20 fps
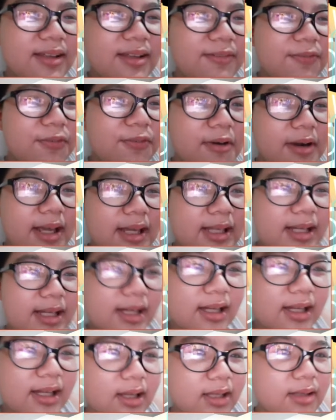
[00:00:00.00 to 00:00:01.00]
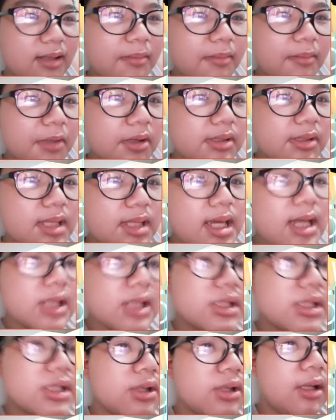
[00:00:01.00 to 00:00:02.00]
for hidden collectibles
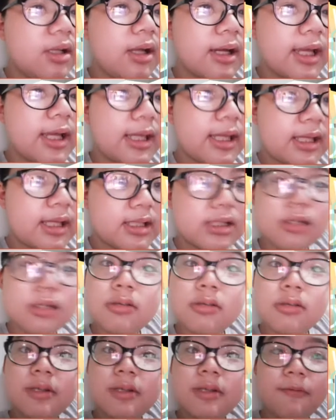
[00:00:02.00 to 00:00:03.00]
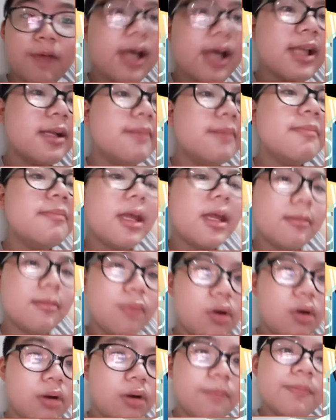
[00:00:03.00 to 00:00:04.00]
to unlock an exclusive item and
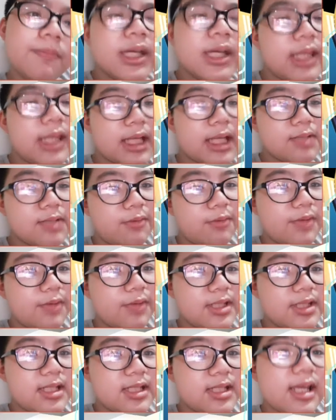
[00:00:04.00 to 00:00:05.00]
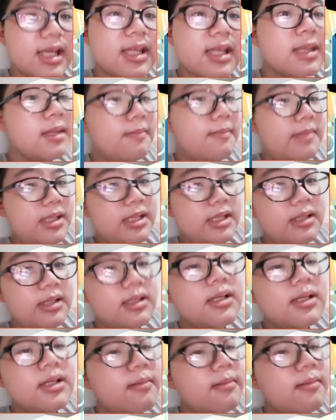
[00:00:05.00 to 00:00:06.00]
more. Thanks for visiting the
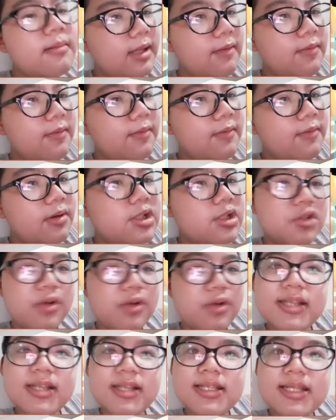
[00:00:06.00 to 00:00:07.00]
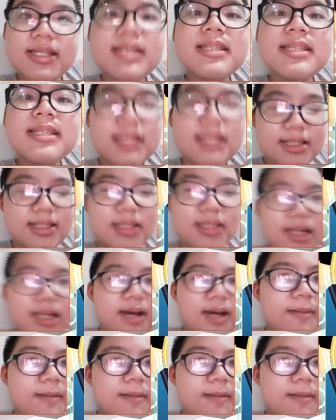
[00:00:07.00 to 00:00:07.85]
Metaverse Transit System.